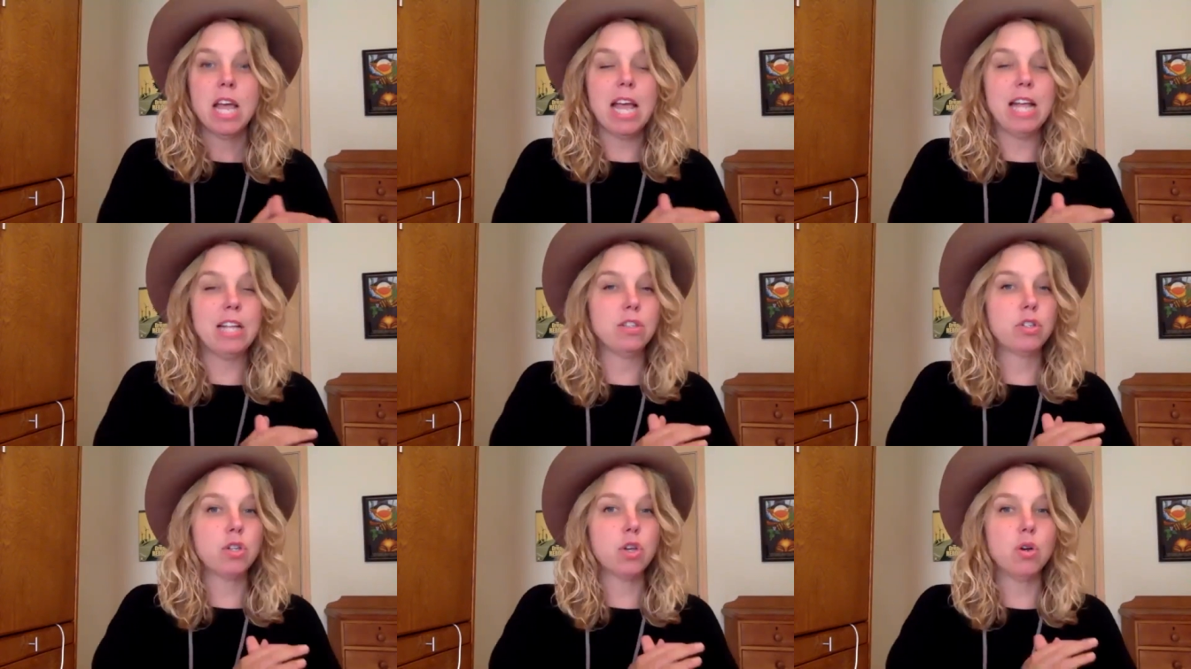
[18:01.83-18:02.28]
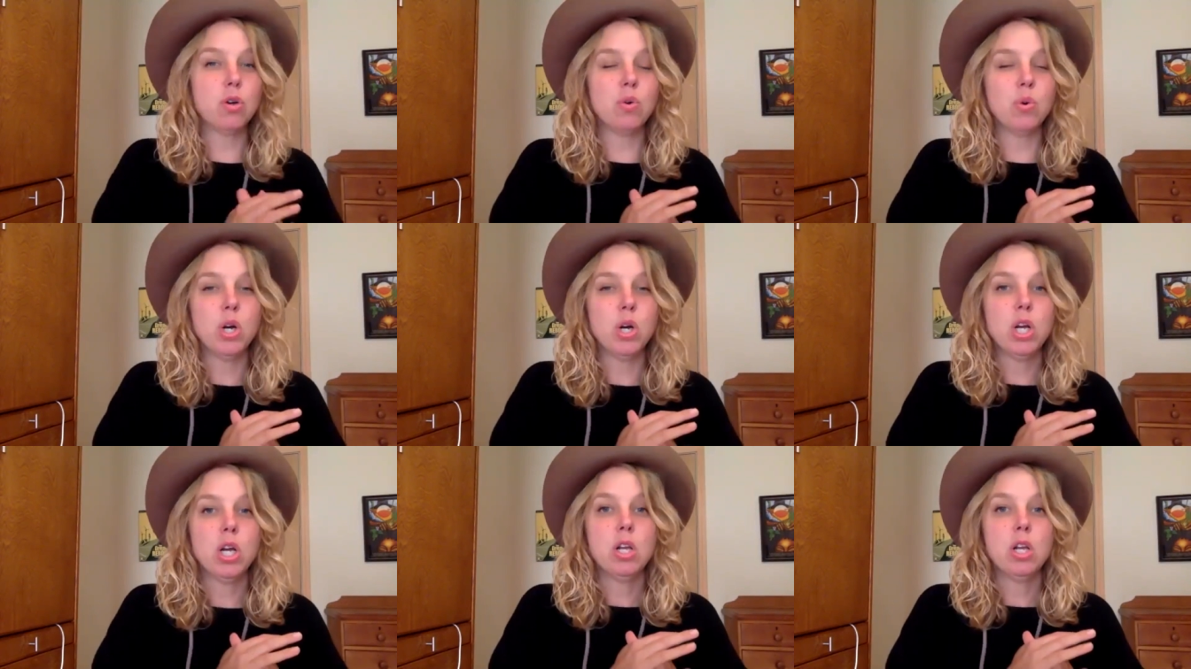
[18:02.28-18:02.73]
And
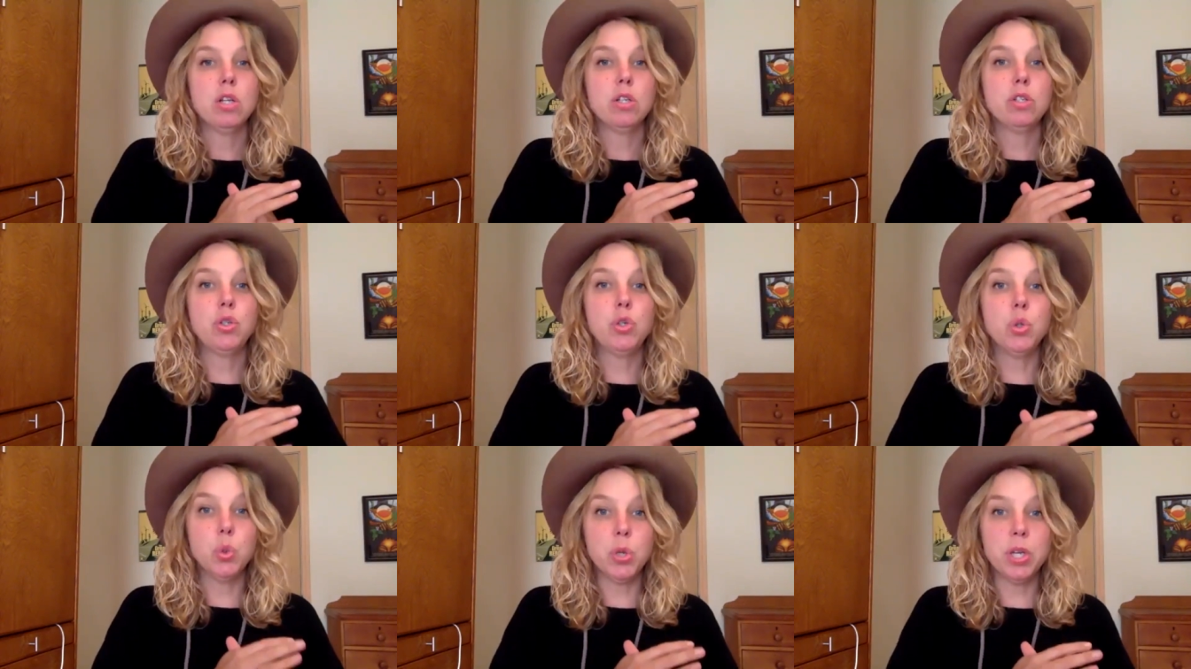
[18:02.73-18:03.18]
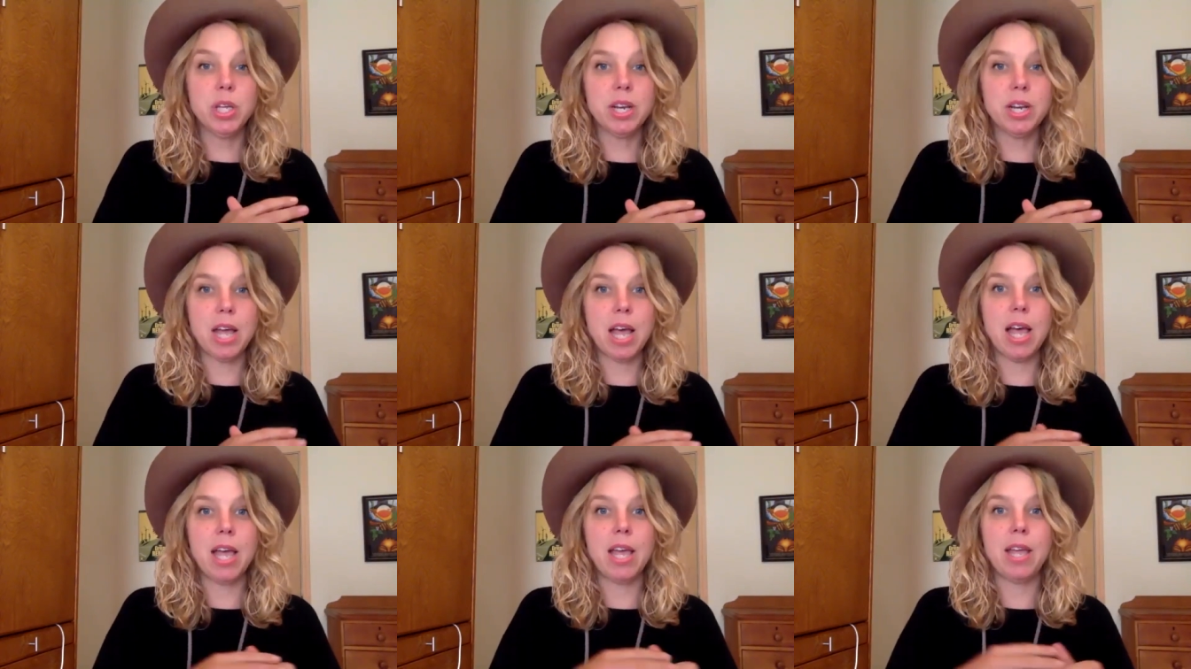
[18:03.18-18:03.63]
so Julie and
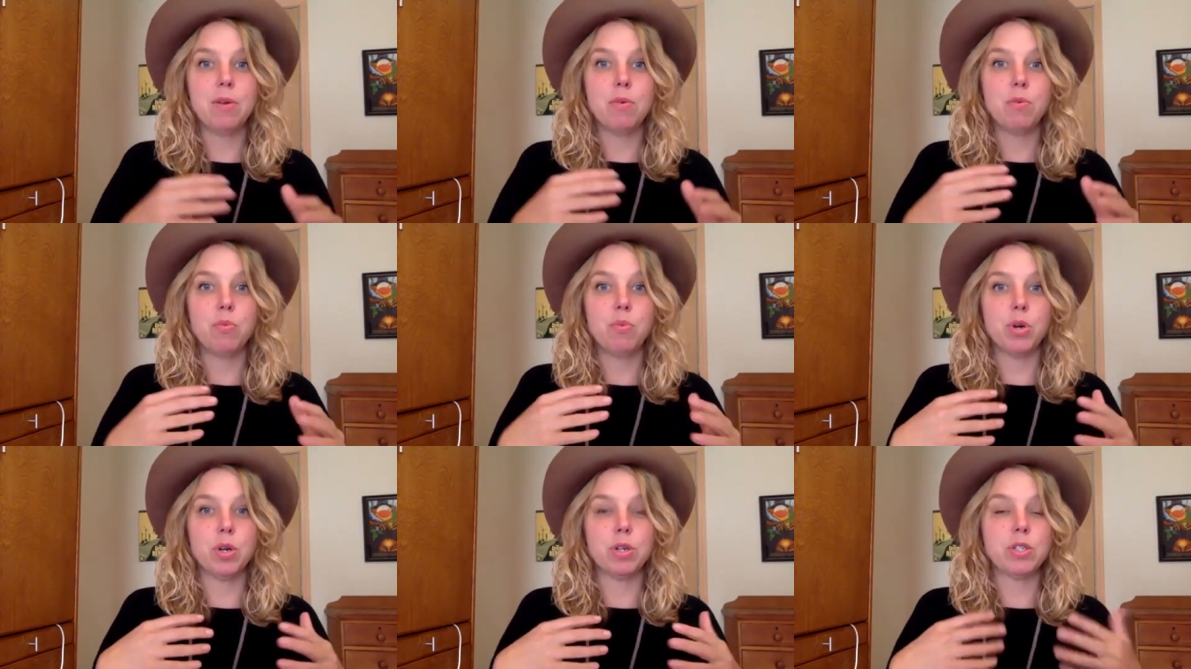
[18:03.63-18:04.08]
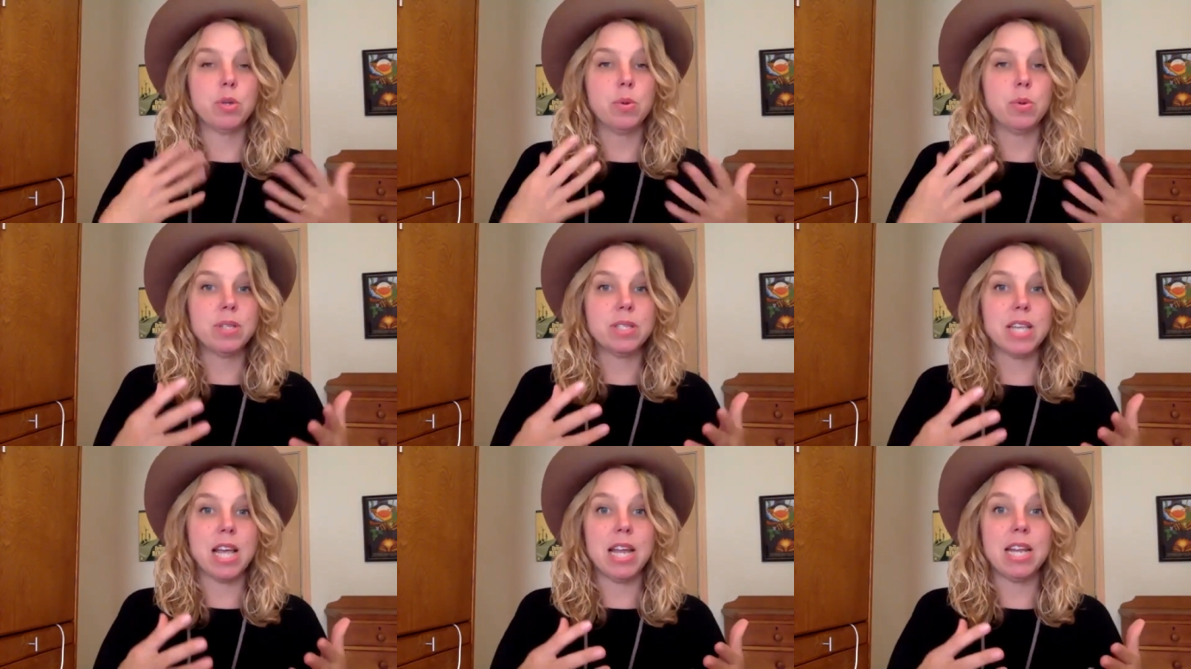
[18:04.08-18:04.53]
I were so
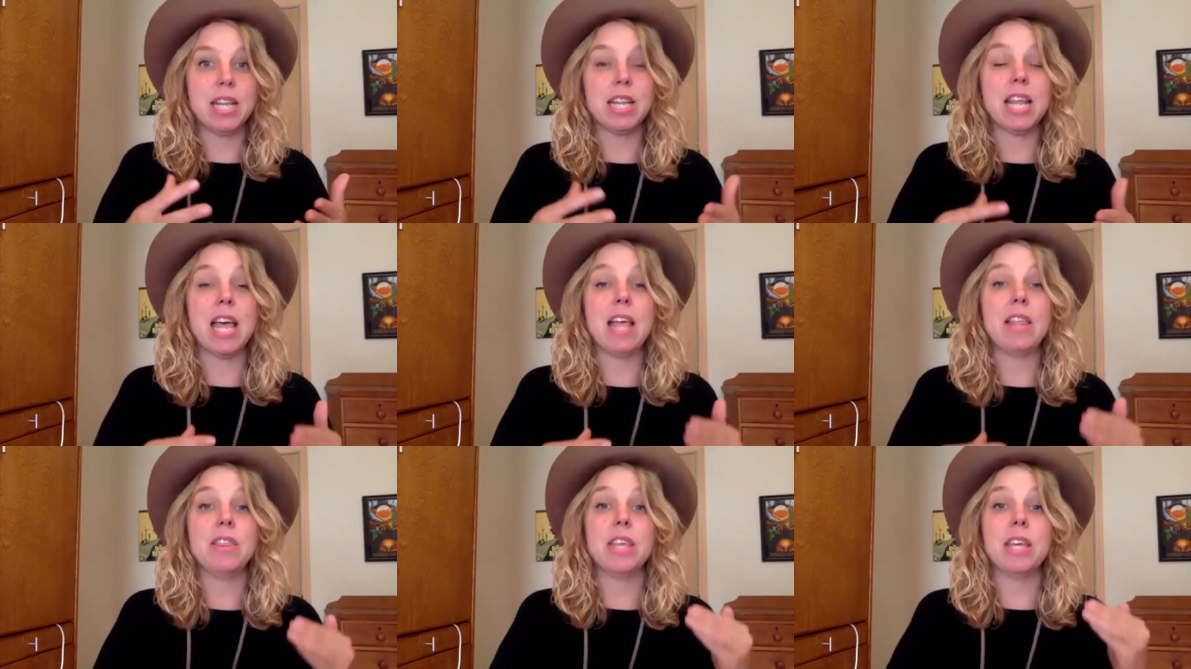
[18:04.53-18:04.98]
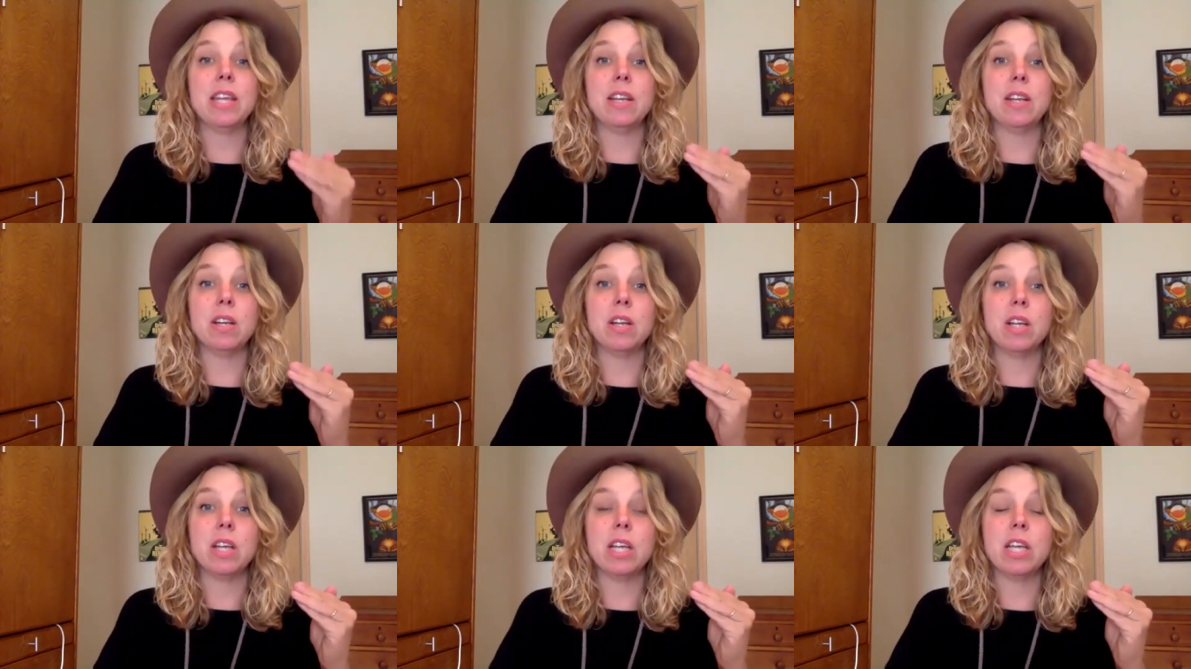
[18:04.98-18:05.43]
excited. And
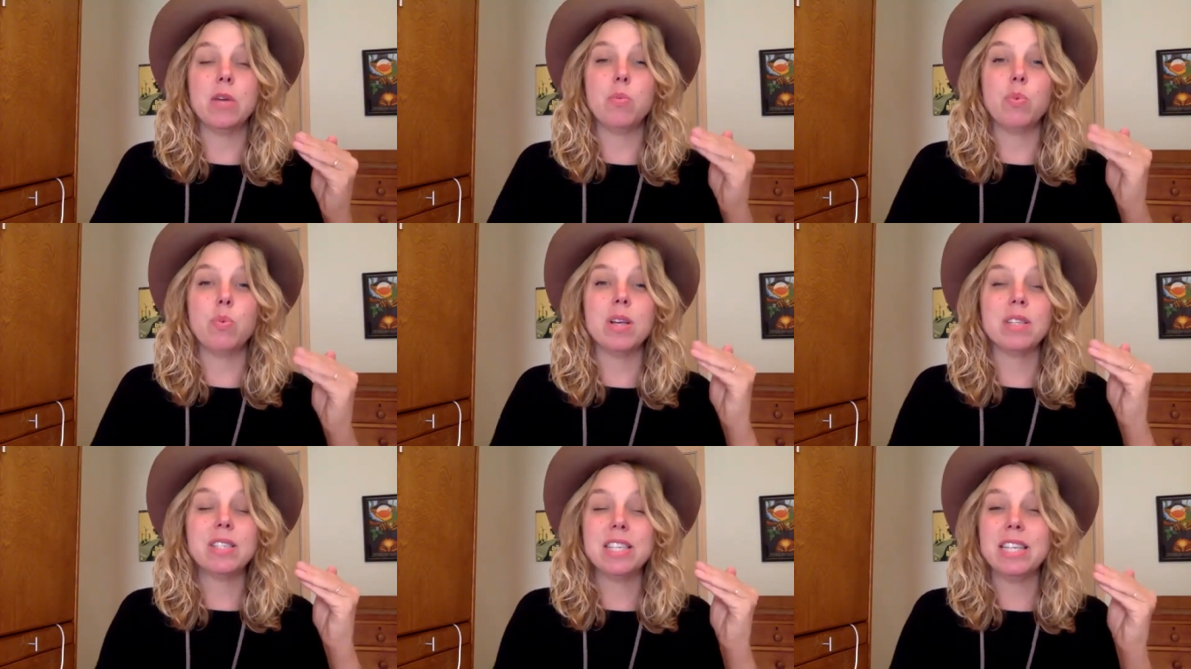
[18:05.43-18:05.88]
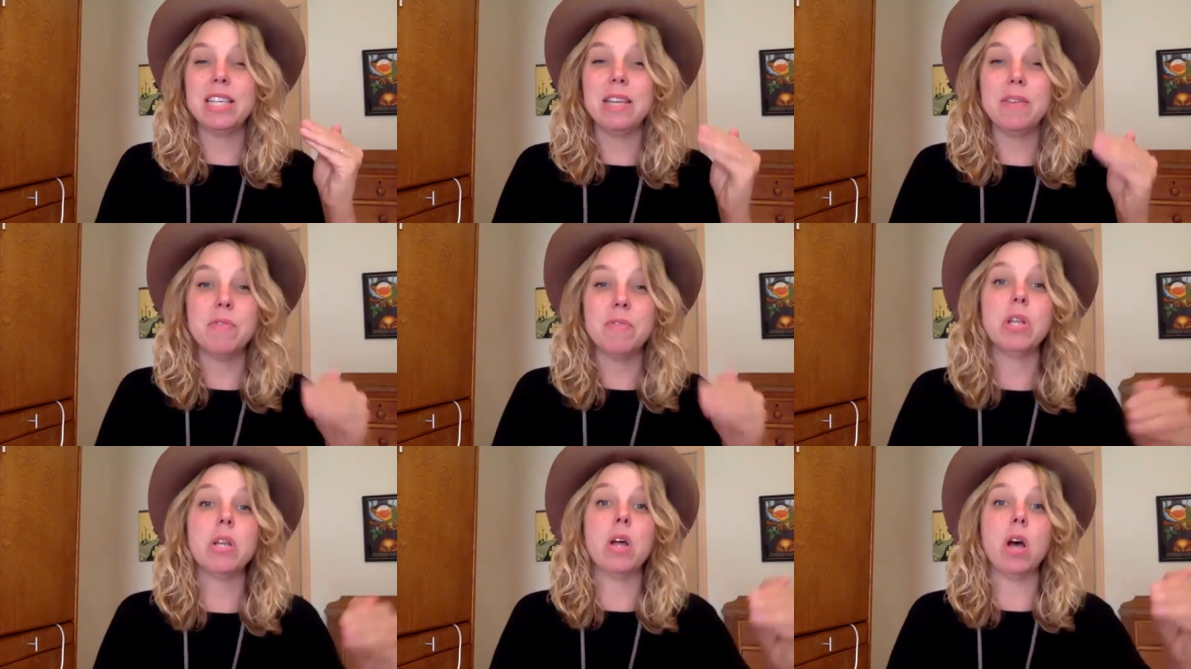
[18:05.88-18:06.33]
then it wasn't
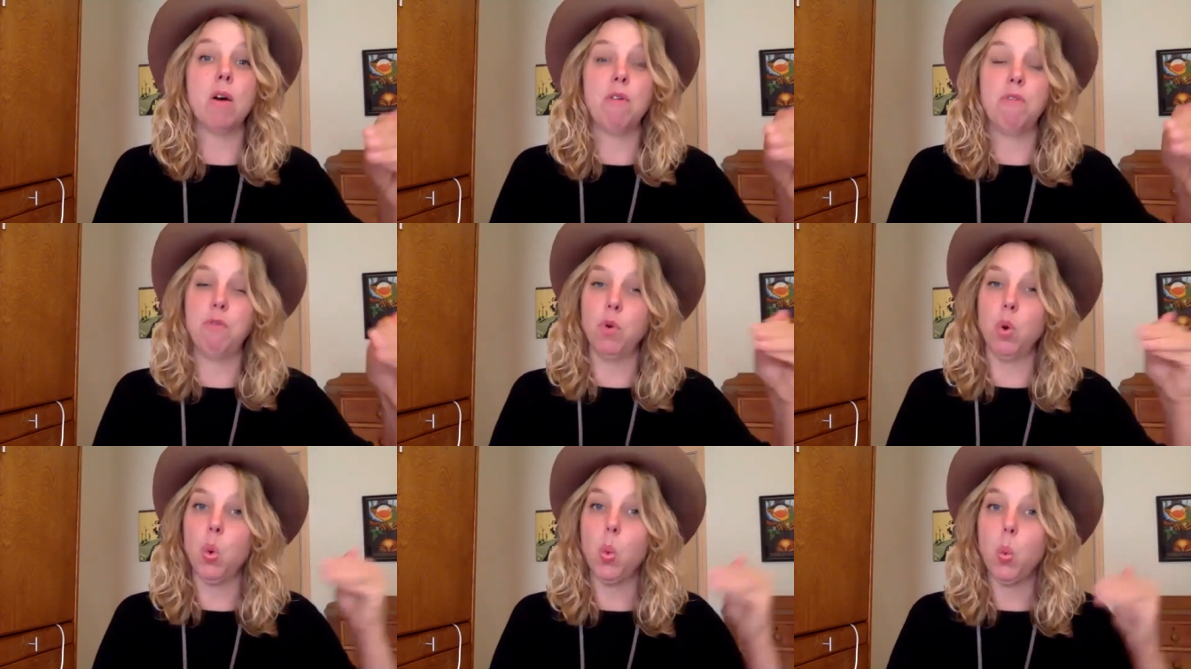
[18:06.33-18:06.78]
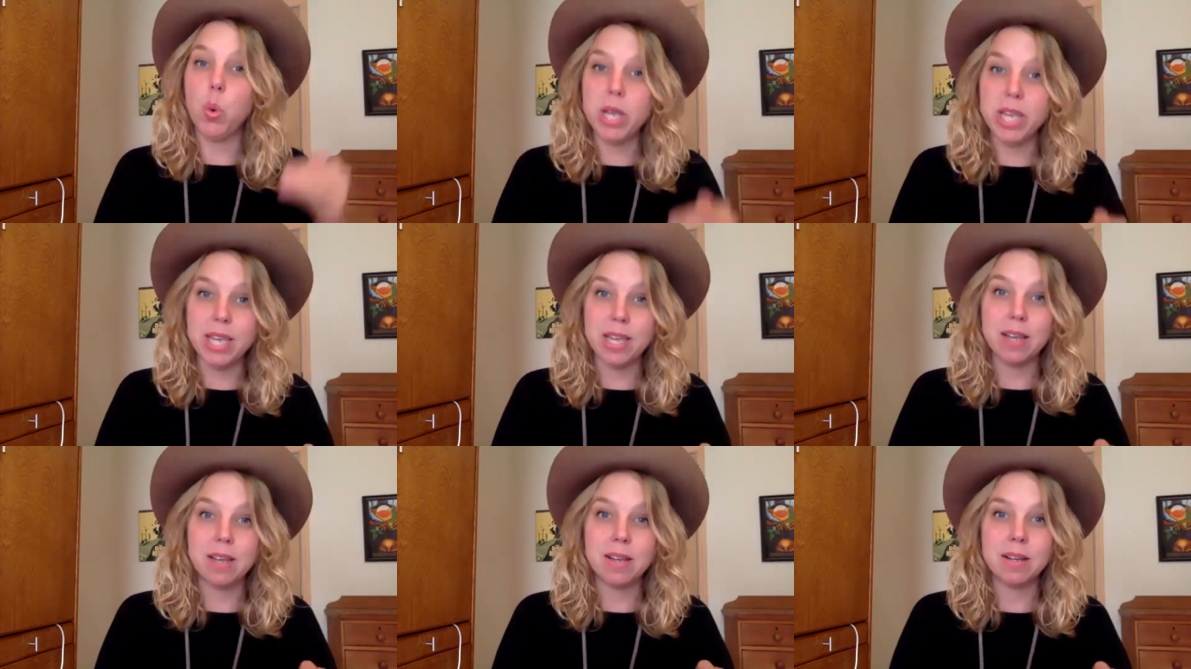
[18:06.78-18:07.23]
even a full
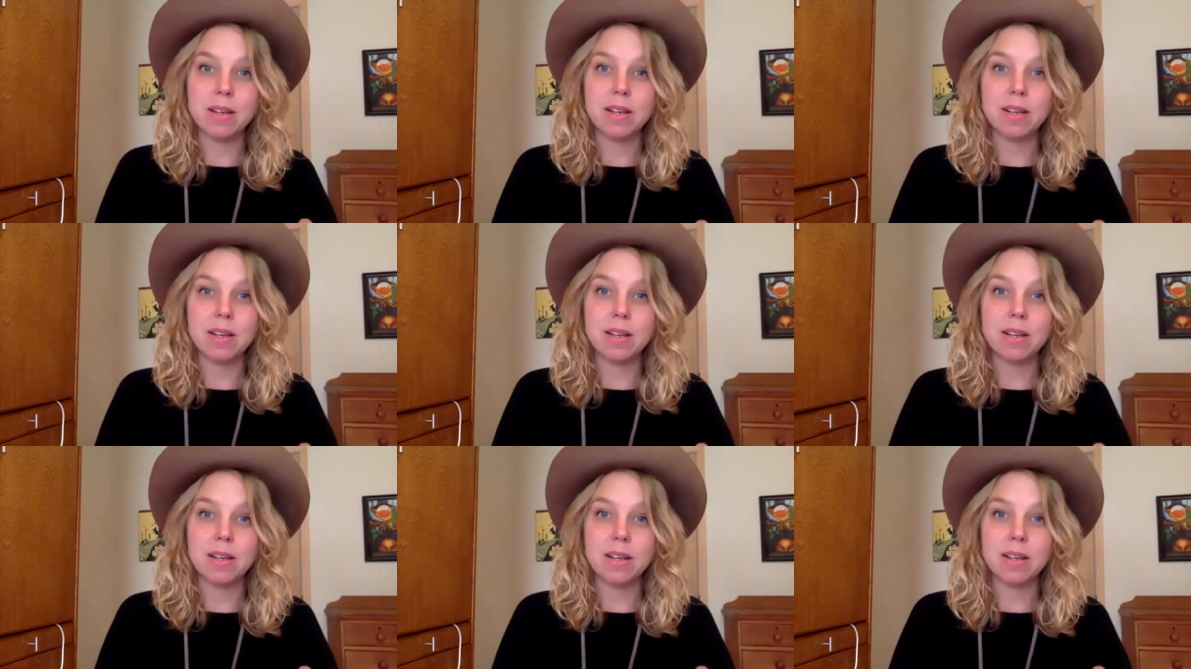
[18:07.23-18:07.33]
week.